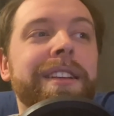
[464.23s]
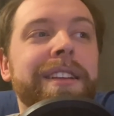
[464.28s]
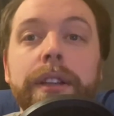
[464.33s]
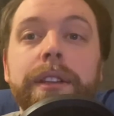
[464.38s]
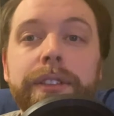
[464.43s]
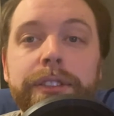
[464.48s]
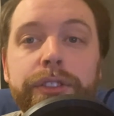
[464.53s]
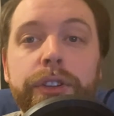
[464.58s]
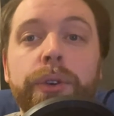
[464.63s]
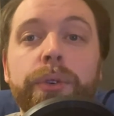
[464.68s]

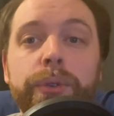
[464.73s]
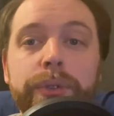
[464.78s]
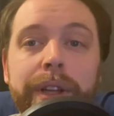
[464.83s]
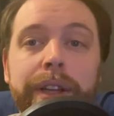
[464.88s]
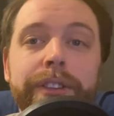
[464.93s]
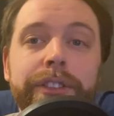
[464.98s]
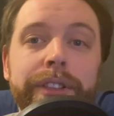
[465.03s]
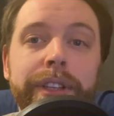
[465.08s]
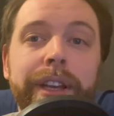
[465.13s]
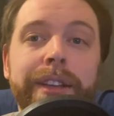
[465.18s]
So
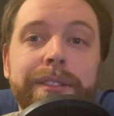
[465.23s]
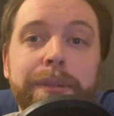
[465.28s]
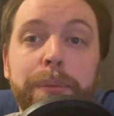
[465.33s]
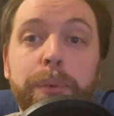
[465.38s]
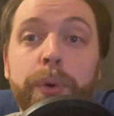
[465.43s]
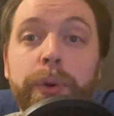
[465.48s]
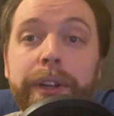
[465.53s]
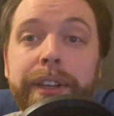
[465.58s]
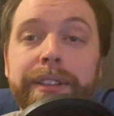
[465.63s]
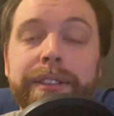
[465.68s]
actually, as a
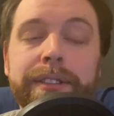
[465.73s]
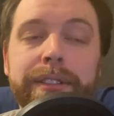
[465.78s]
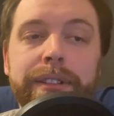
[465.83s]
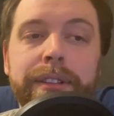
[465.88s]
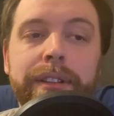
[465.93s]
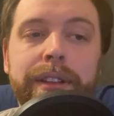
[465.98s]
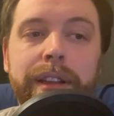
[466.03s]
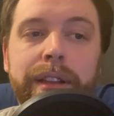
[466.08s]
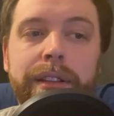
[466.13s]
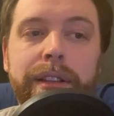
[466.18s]
point,
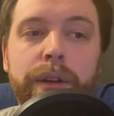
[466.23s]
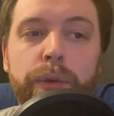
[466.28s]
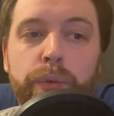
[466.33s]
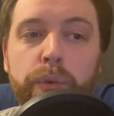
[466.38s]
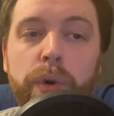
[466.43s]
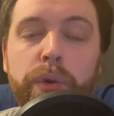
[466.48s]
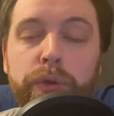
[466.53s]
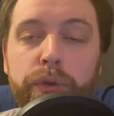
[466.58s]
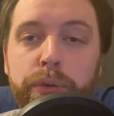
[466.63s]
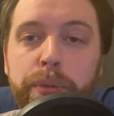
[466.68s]
there
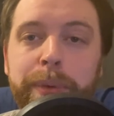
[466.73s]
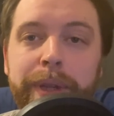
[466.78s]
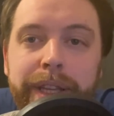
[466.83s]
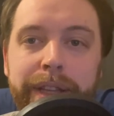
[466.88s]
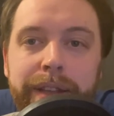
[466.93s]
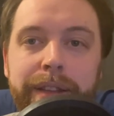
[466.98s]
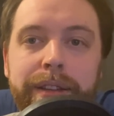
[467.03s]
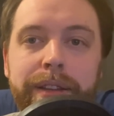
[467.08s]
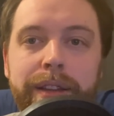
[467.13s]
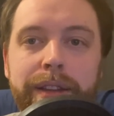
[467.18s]
won't
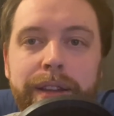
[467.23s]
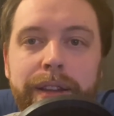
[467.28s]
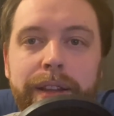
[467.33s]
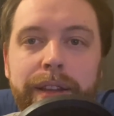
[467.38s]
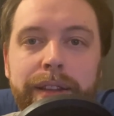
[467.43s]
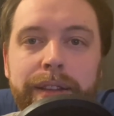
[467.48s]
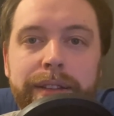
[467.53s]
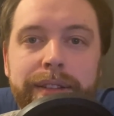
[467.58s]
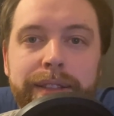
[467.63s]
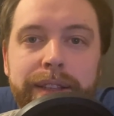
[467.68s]
be
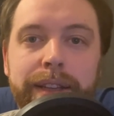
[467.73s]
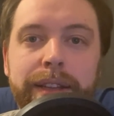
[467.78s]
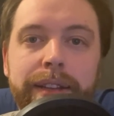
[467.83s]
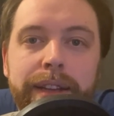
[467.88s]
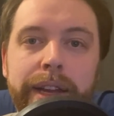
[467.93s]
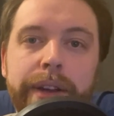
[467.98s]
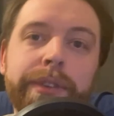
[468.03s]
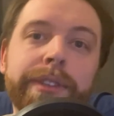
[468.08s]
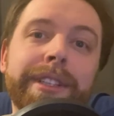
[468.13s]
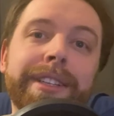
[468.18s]
a
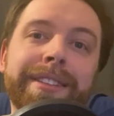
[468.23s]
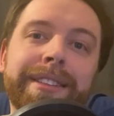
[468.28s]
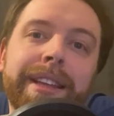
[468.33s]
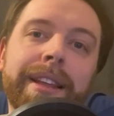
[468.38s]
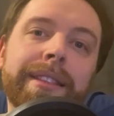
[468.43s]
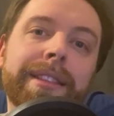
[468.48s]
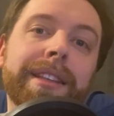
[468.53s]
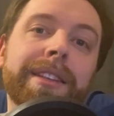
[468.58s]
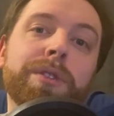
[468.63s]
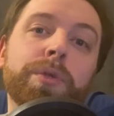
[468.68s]
Singularity
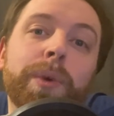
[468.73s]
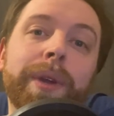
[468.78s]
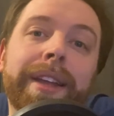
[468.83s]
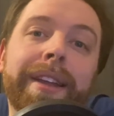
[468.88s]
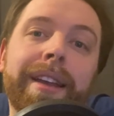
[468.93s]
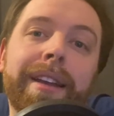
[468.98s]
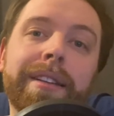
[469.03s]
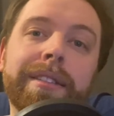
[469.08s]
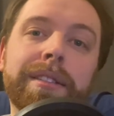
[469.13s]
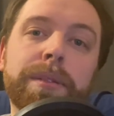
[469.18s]
set this
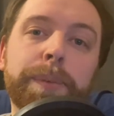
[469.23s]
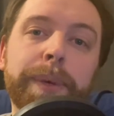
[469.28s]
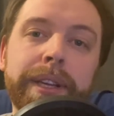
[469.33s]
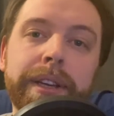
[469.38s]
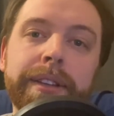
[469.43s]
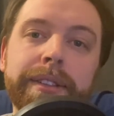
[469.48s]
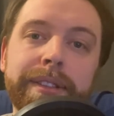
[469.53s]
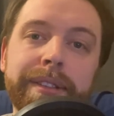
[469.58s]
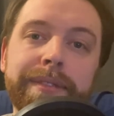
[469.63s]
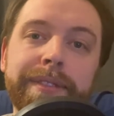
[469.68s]
weekend
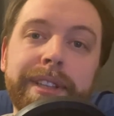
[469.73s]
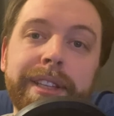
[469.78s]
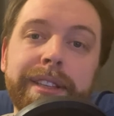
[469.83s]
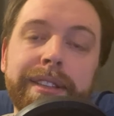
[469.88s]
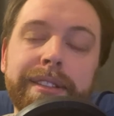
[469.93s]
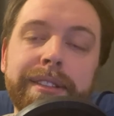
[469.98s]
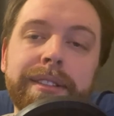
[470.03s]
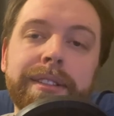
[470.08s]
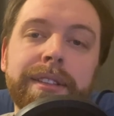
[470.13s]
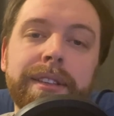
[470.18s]
because of
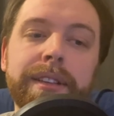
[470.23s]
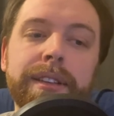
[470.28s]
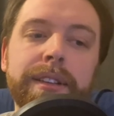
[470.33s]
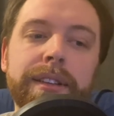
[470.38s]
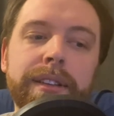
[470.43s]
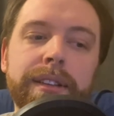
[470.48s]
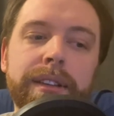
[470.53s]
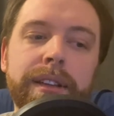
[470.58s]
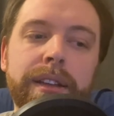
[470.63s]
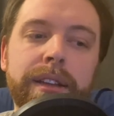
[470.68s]
this.
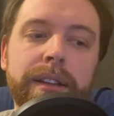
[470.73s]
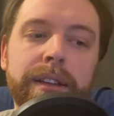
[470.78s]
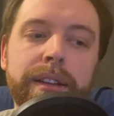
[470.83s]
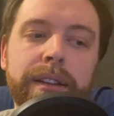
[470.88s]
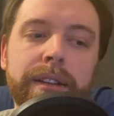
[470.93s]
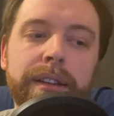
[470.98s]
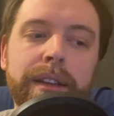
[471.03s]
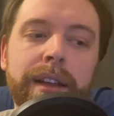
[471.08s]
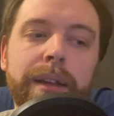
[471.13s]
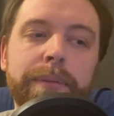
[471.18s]

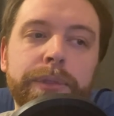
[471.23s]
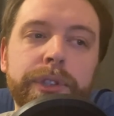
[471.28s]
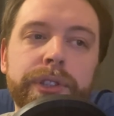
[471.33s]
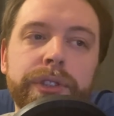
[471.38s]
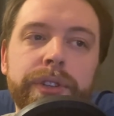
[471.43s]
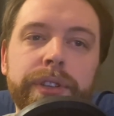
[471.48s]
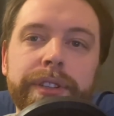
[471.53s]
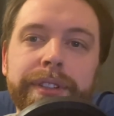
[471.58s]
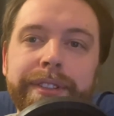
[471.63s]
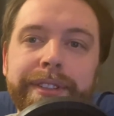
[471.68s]
I'm just
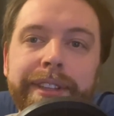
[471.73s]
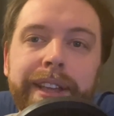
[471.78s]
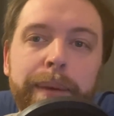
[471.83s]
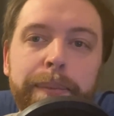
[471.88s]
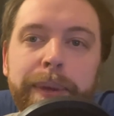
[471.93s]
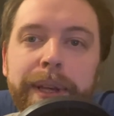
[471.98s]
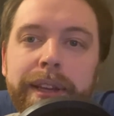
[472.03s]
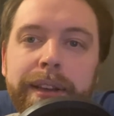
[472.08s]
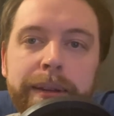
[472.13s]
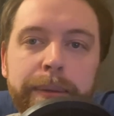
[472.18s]
going to skip
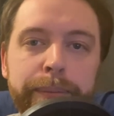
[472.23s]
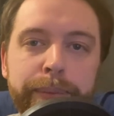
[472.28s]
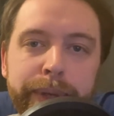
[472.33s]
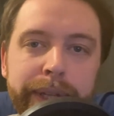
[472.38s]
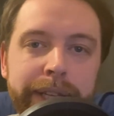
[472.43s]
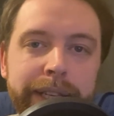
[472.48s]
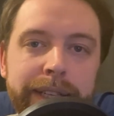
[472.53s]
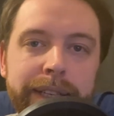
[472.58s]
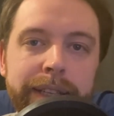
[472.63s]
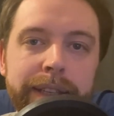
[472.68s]
it
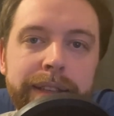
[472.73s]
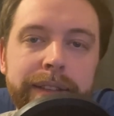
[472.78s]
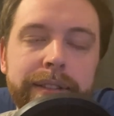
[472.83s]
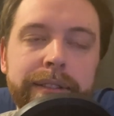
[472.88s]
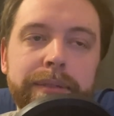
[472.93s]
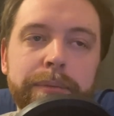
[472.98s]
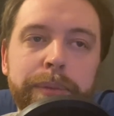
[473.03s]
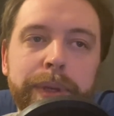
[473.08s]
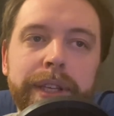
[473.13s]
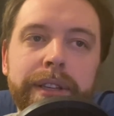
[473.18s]
completely
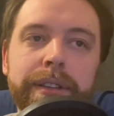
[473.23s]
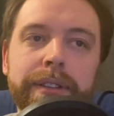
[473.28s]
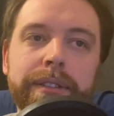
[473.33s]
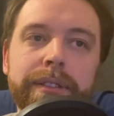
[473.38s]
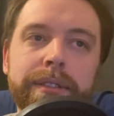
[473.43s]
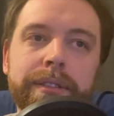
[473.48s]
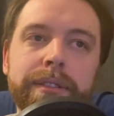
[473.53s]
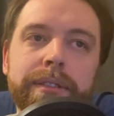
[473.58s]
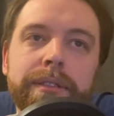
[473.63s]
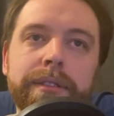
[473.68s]

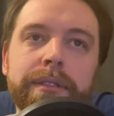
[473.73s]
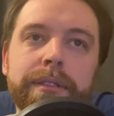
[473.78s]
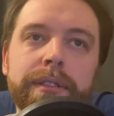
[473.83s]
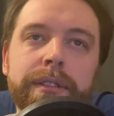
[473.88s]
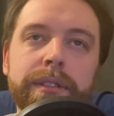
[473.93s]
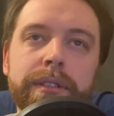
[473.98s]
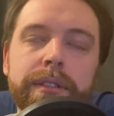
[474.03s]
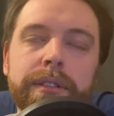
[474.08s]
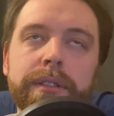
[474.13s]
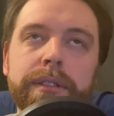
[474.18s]
because
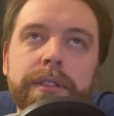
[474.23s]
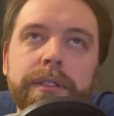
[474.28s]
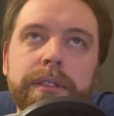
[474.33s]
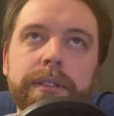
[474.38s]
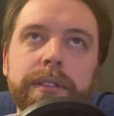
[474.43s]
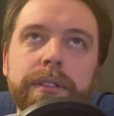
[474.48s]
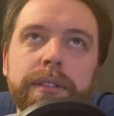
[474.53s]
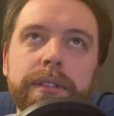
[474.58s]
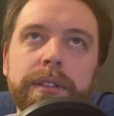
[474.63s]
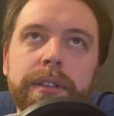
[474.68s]

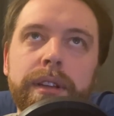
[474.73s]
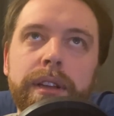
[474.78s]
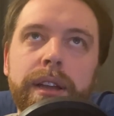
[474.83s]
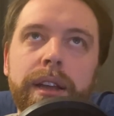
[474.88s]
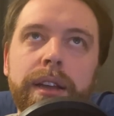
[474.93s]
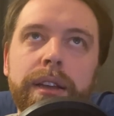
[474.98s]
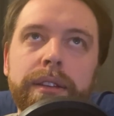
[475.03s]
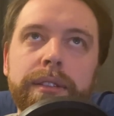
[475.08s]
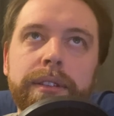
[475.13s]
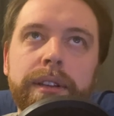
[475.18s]

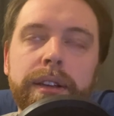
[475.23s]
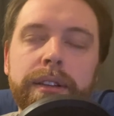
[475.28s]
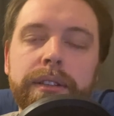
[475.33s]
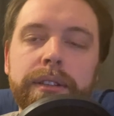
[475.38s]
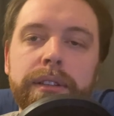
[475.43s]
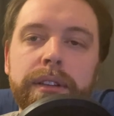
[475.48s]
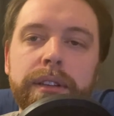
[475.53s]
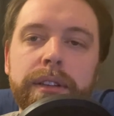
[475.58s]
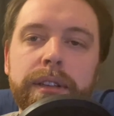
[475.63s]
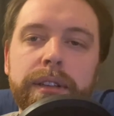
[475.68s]
I
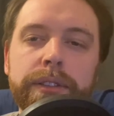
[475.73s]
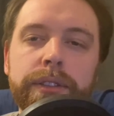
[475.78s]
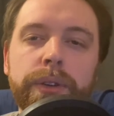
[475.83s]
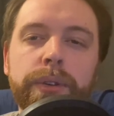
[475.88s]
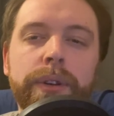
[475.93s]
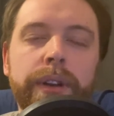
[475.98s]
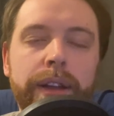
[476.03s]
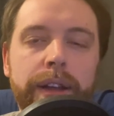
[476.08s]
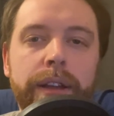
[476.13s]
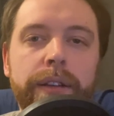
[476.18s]

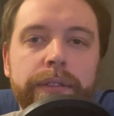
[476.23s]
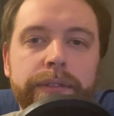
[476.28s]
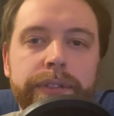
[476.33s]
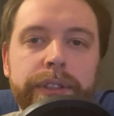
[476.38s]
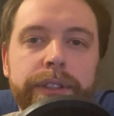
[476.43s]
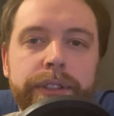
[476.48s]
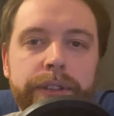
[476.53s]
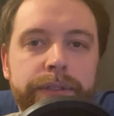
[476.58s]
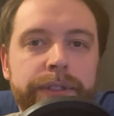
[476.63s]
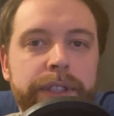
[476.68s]
don't have
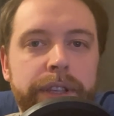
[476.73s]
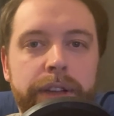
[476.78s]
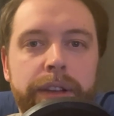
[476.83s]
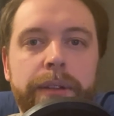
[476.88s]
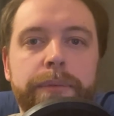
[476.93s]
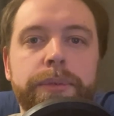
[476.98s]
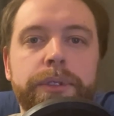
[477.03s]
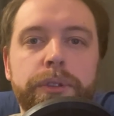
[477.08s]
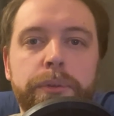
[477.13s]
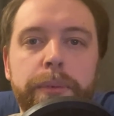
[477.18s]
enough
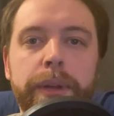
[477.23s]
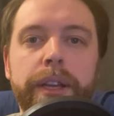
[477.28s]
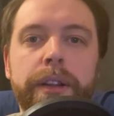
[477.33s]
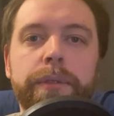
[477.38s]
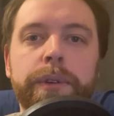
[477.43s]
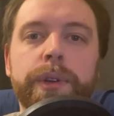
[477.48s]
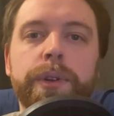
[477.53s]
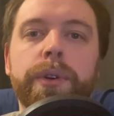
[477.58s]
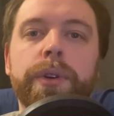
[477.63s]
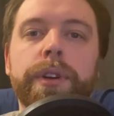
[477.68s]
time to make a
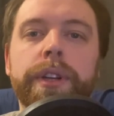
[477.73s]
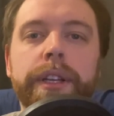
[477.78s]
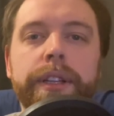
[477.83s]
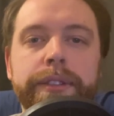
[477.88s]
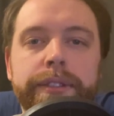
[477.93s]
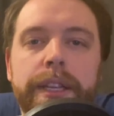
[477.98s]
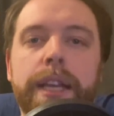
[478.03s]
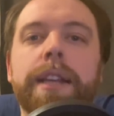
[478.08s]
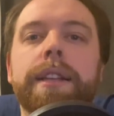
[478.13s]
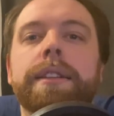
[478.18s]
recording,
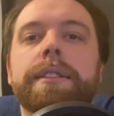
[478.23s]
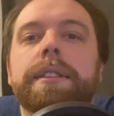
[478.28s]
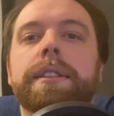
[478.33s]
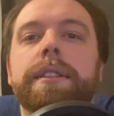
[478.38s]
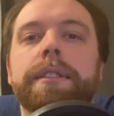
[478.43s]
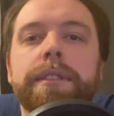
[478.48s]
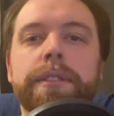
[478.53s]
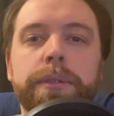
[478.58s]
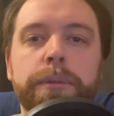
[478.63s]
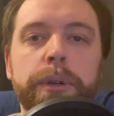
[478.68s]
to edit
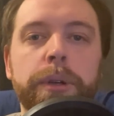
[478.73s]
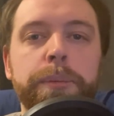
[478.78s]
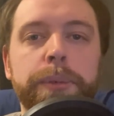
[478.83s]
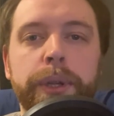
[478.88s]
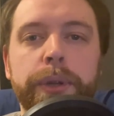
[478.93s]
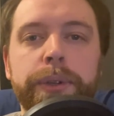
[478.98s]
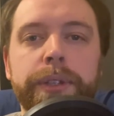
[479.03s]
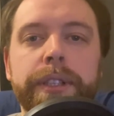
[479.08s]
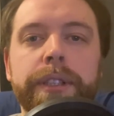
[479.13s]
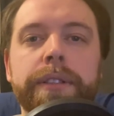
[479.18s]
it, to
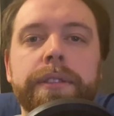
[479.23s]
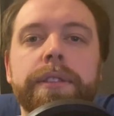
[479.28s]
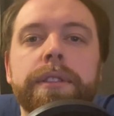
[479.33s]
upload it,